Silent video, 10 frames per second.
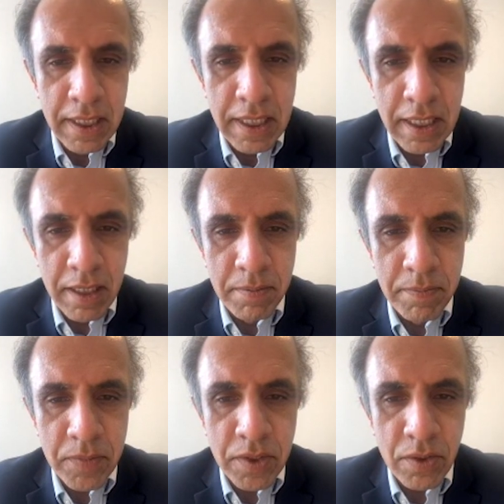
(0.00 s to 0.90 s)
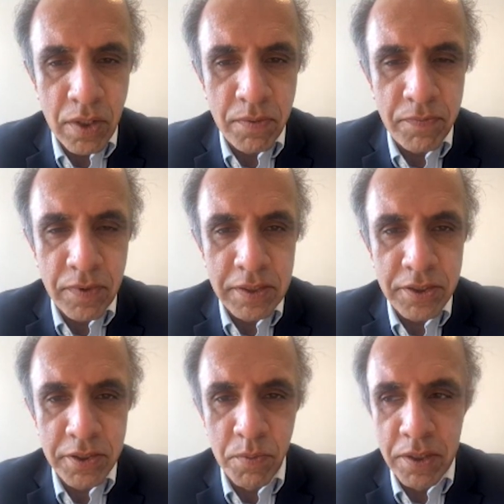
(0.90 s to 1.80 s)
For
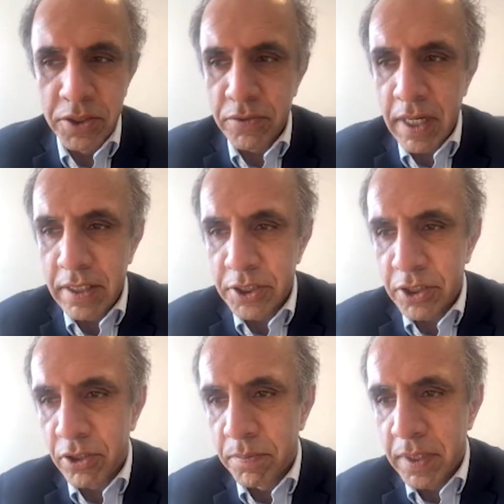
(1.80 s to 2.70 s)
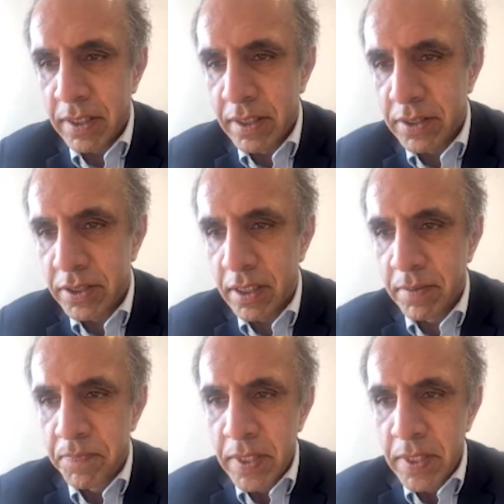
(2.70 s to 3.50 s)
instance, one strategy could be that